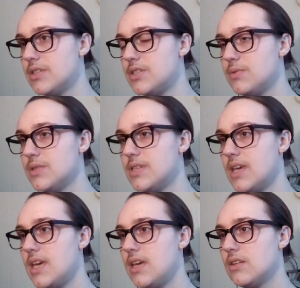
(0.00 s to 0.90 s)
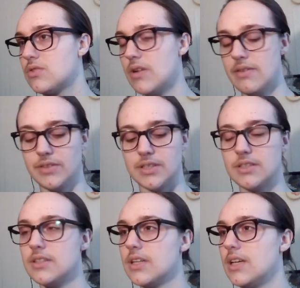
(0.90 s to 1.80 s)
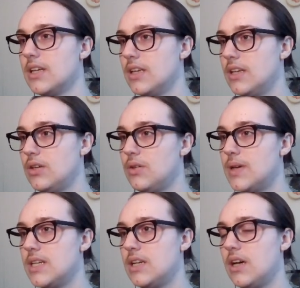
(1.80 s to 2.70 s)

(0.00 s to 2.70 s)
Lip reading: She was a traveler who ended